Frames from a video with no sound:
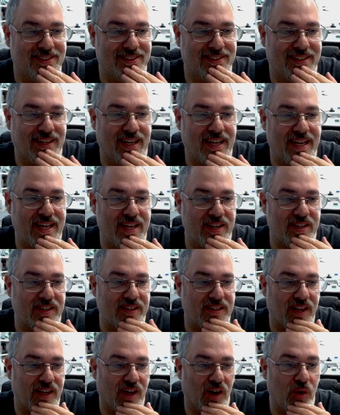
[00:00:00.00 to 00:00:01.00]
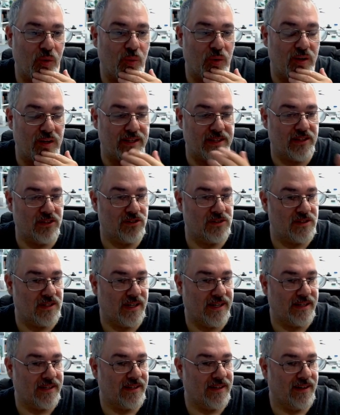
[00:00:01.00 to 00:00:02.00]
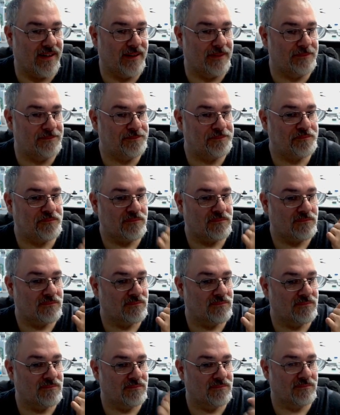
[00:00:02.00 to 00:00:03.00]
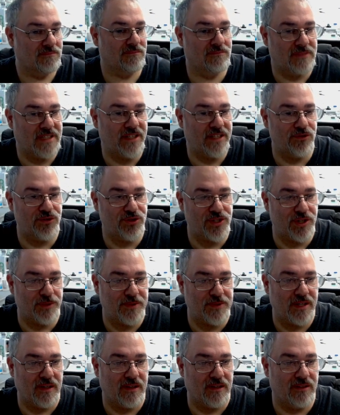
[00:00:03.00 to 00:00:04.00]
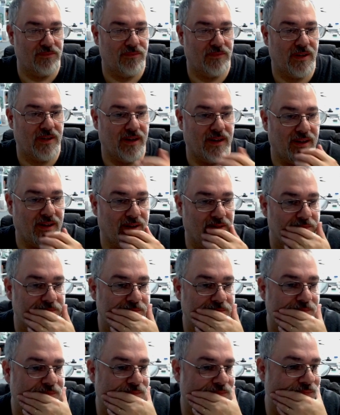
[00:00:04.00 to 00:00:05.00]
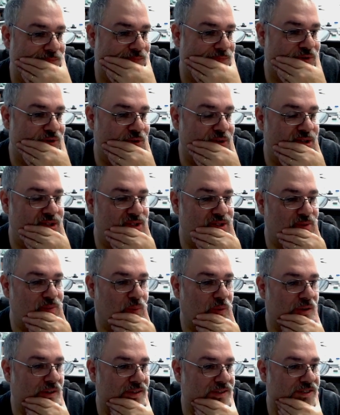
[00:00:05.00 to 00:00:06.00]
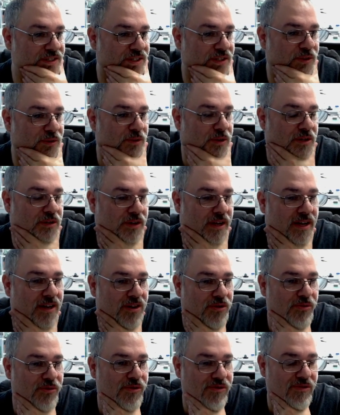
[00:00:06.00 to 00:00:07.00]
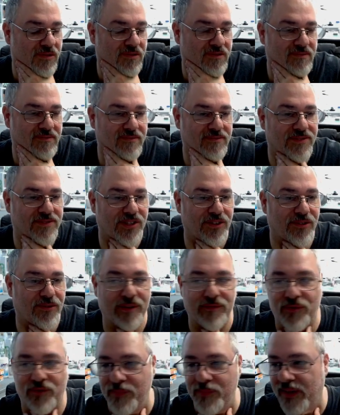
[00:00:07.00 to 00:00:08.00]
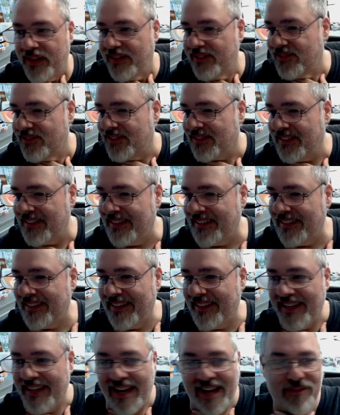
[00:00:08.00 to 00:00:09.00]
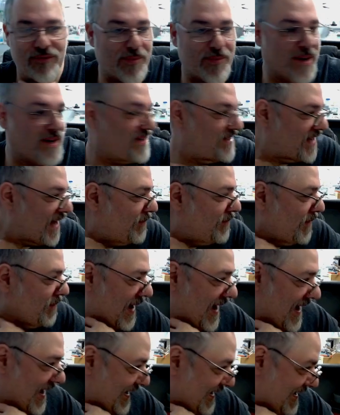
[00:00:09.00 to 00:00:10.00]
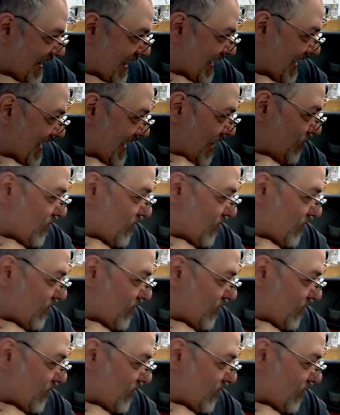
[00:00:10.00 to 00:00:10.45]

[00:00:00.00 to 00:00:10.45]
Hey. Oh, it looks like Heather's jumped in and joined us this morning. So okay, cool. So everybody's coming back and hanging out